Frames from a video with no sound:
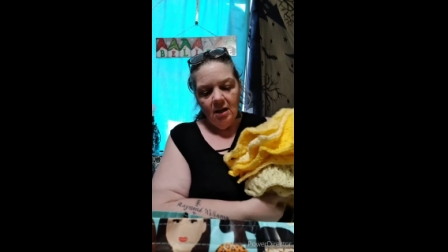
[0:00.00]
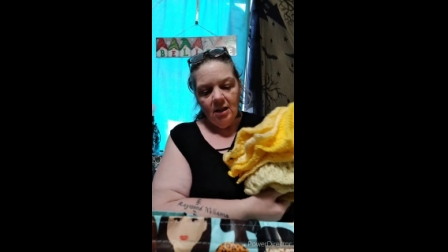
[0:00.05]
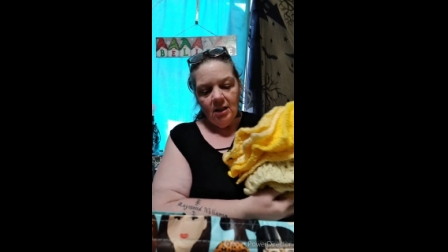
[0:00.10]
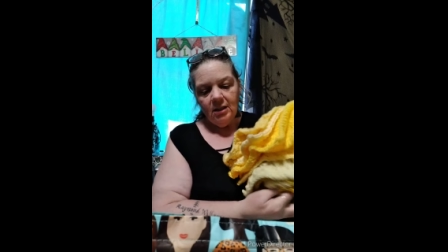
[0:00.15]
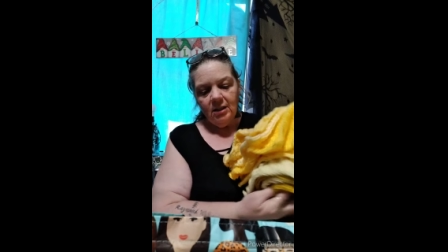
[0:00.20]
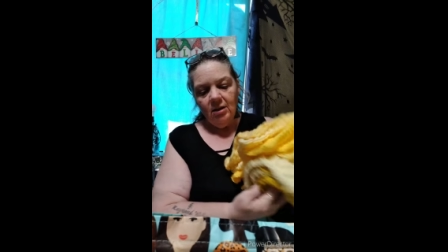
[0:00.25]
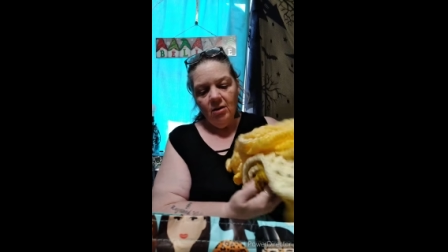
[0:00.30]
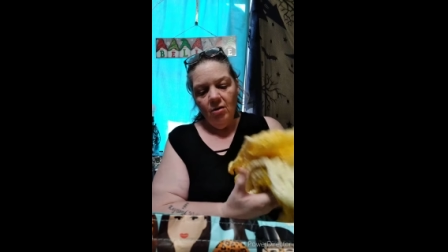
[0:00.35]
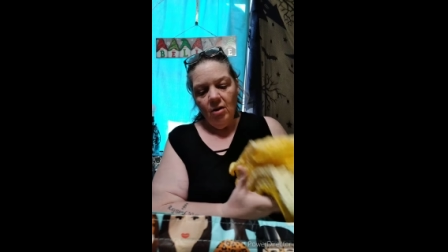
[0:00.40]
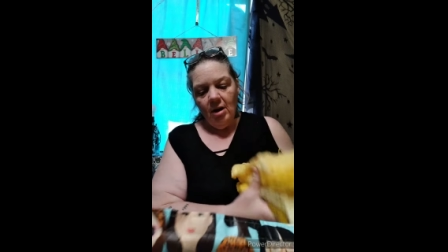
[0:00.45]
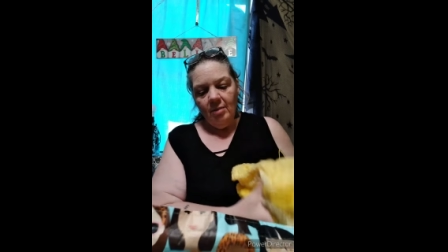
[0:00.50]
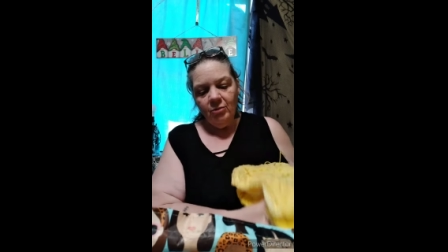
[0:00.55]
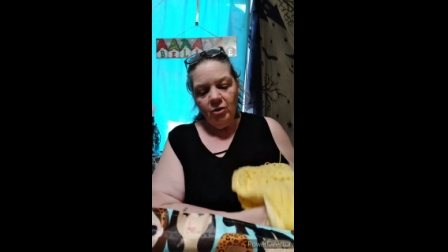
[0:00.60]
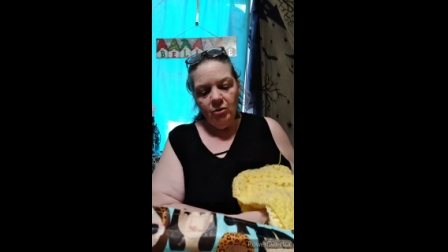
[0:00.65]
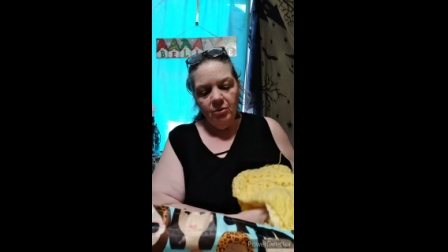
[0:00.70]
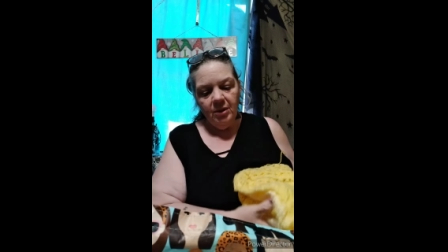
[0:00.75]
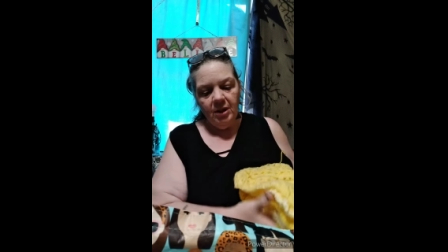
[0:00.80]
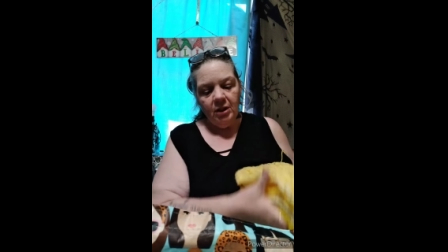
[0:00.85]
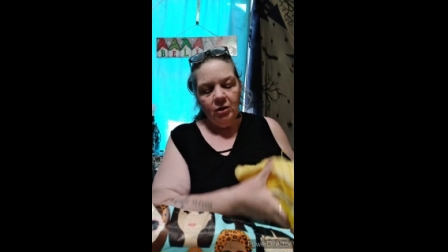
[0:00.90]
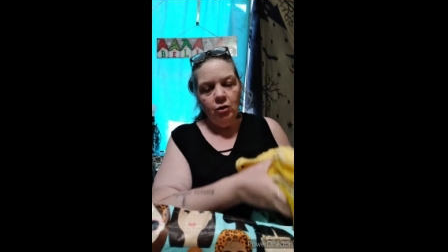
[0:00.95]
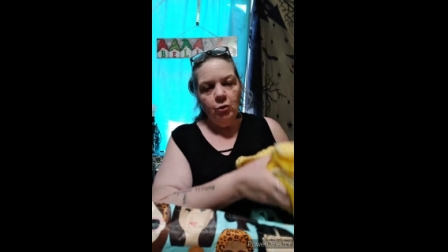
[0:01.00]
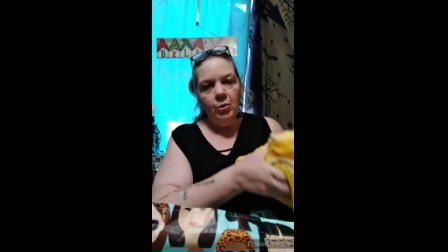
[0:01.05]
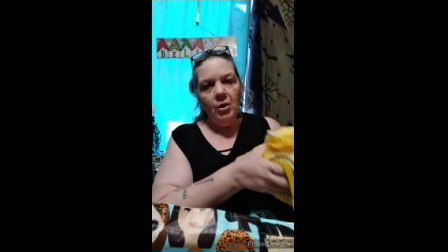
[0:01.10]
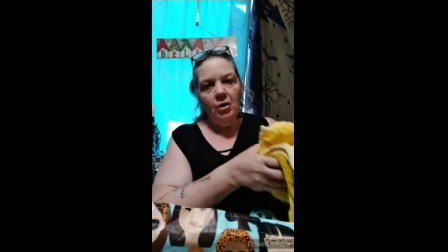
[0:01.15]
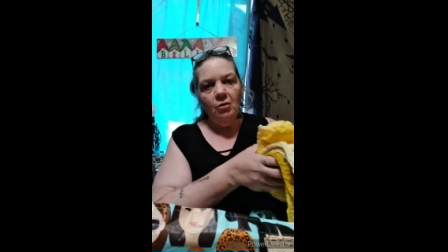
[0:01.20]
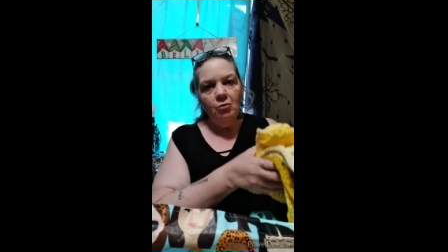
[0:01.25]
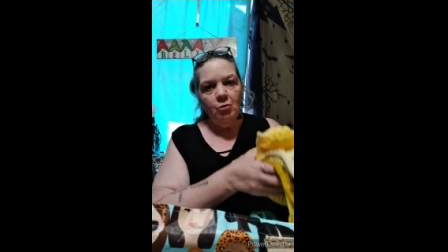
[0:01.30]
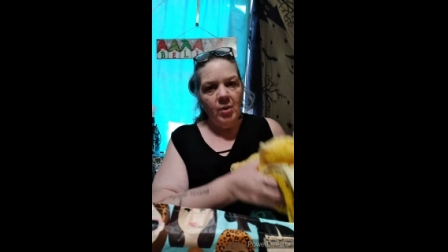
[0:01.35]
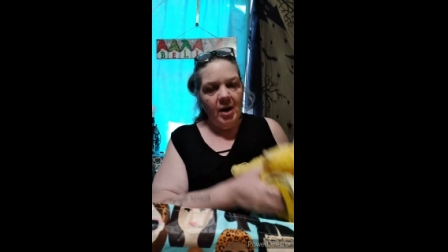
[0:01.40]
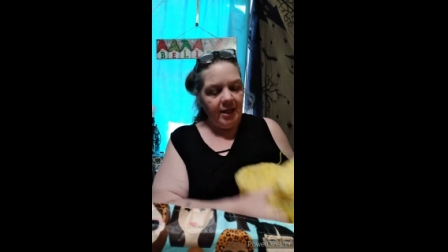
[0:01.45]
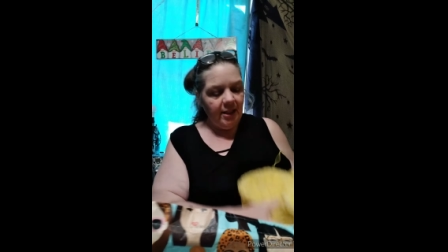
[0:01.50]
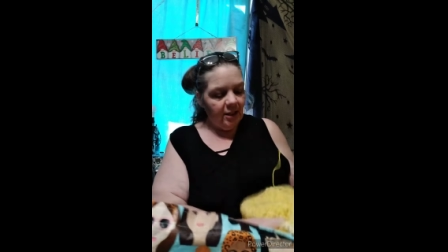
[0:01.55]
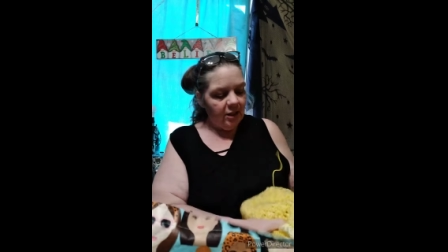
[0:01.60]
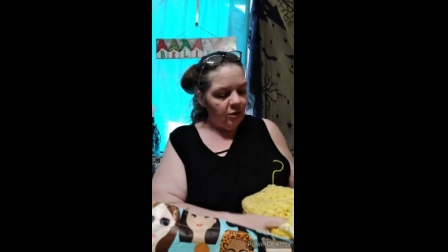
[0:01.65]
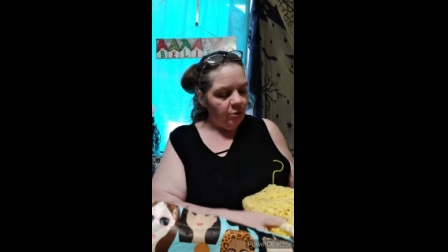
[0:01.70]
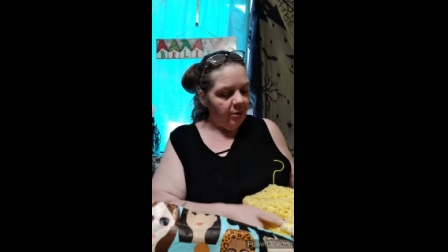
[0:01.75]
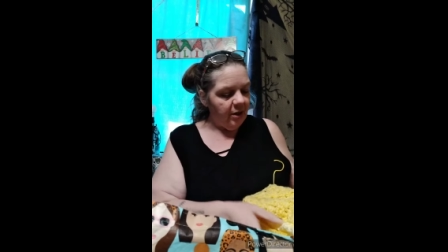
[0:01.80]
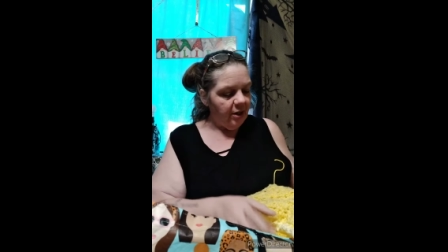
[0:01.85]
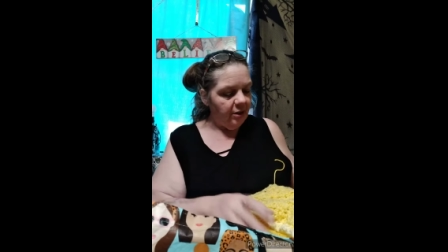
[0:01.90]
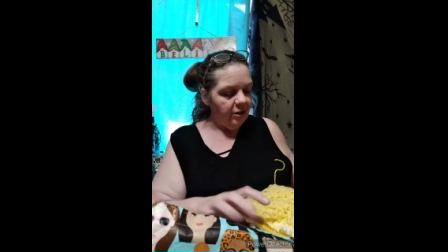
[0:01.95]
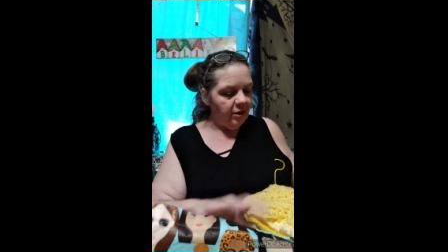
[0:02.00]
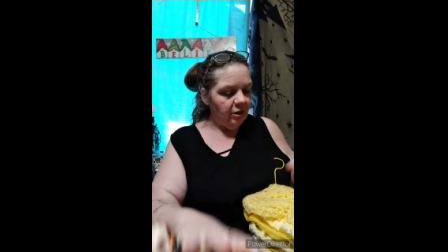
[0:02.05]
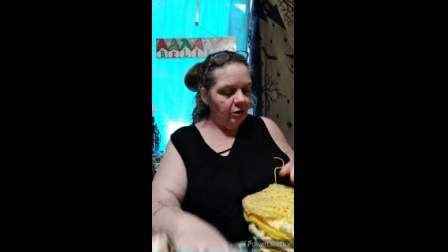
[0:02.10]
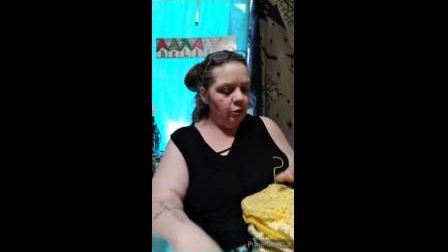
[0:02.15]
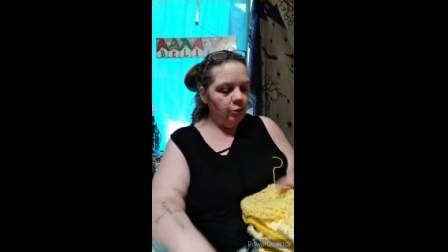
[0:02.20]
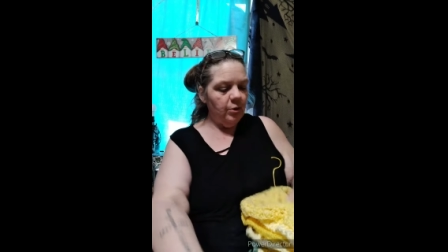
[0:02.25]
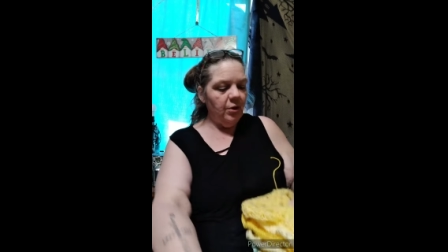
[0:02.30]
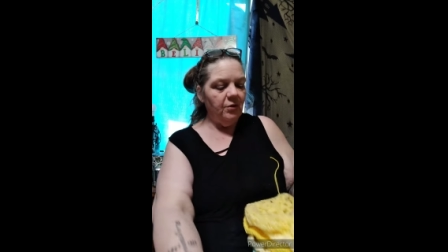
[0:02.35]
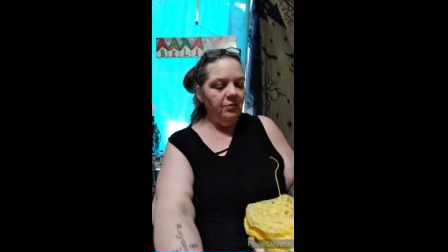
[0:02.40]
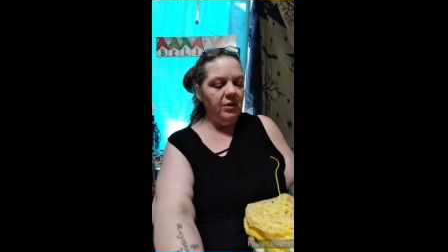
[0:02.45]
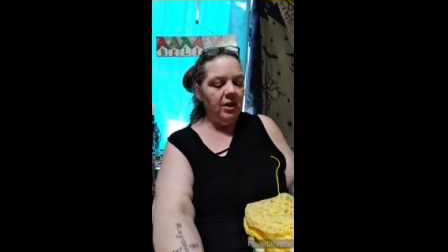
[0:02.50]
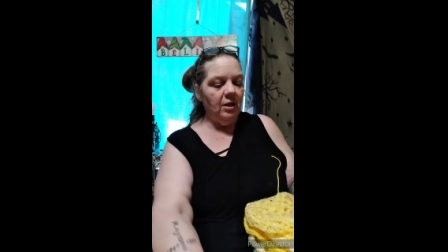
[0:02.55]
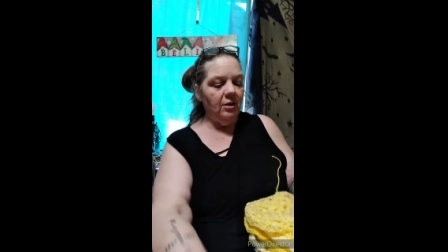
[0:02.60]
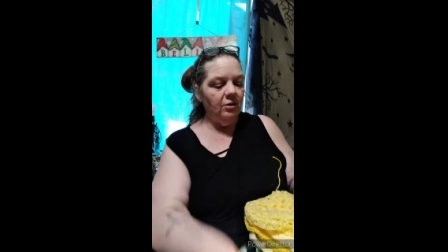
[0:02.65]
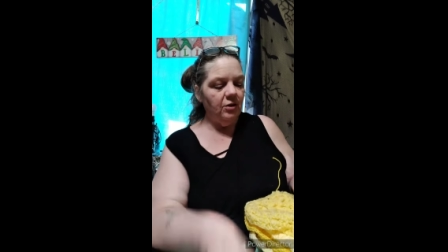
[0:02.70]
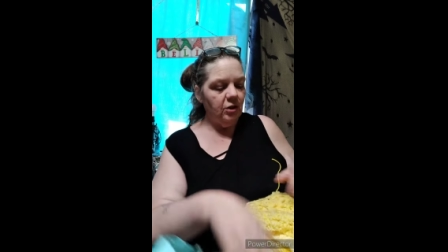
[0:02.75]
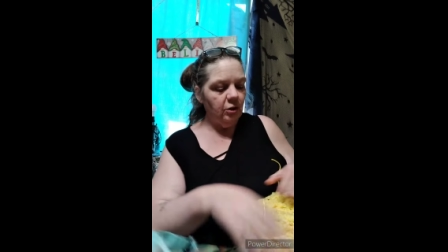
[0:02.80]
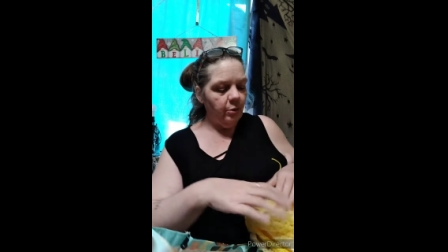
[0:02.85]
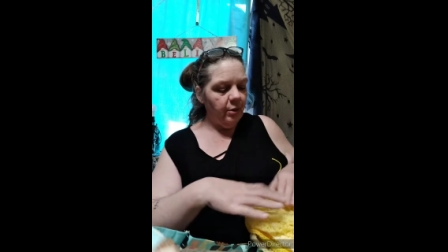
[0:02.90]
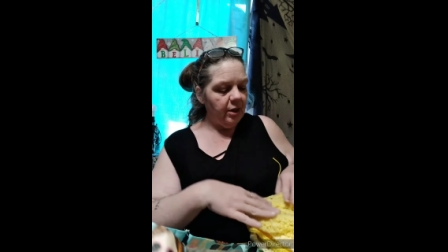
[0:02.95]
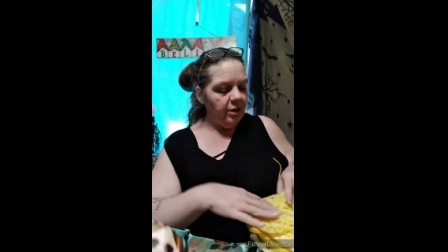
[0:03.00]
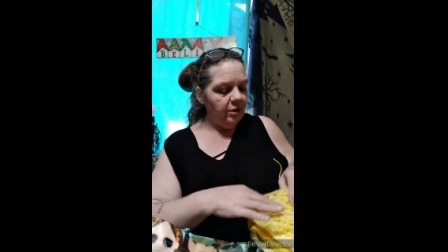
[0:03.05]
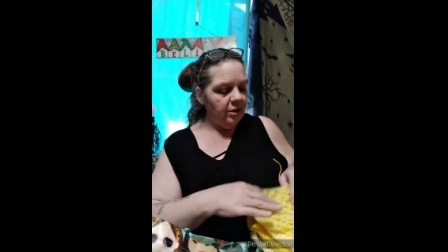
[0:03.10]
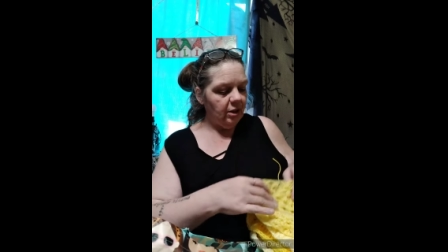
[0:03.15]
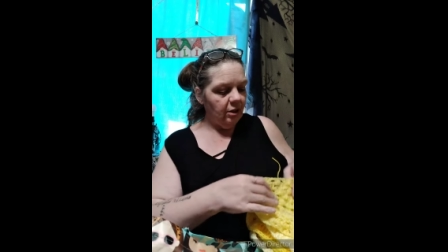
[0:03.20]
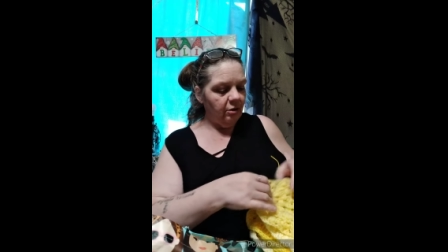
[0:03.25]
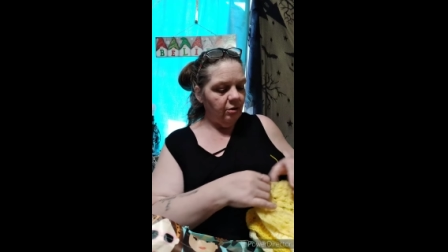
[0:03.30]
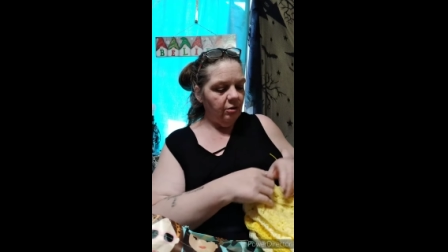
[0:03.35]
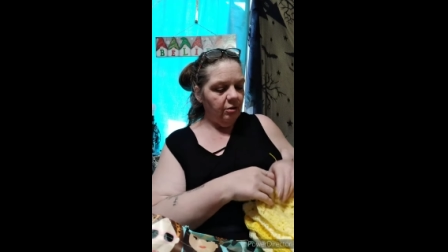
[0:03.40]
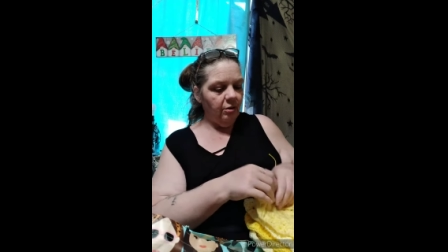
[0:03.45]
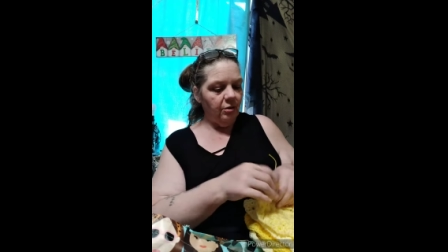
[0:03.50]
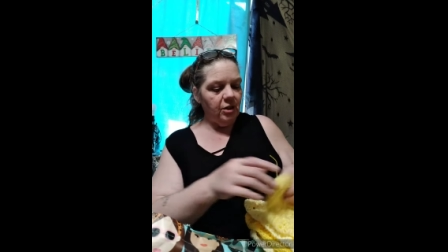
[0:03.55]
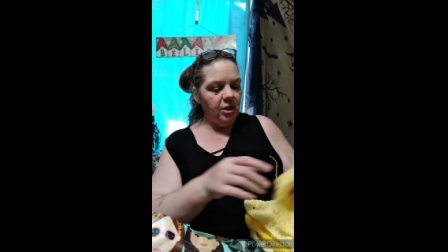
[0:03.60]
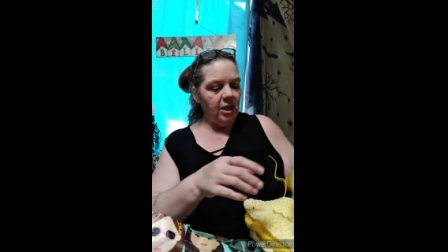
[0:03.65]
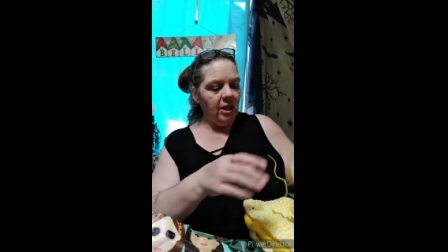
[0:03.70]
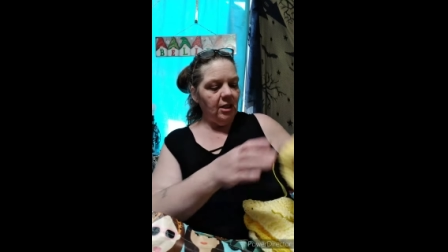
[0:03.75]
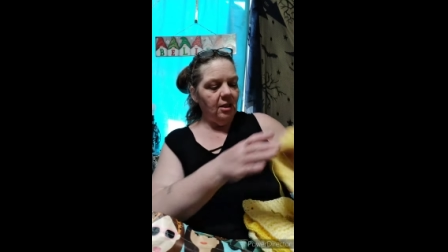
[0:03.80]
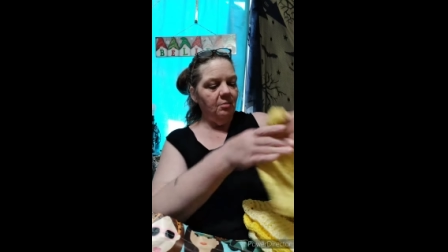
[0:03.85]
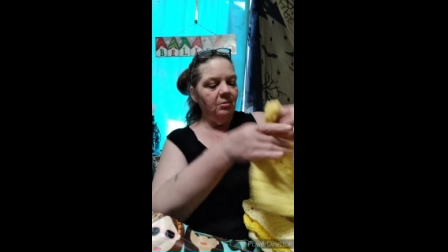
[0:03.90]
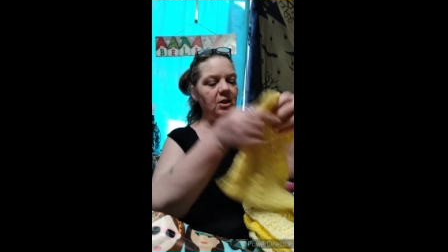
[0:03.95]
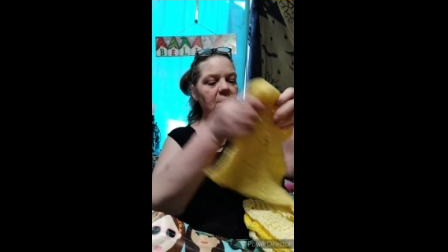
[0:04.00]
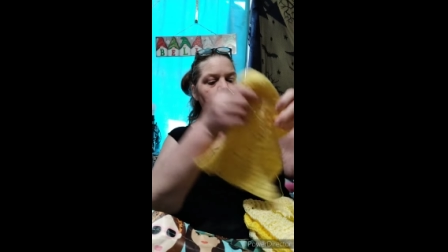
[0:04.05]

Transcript: So, I'm doing 12 white squares and 12 yellow squares and crocheting them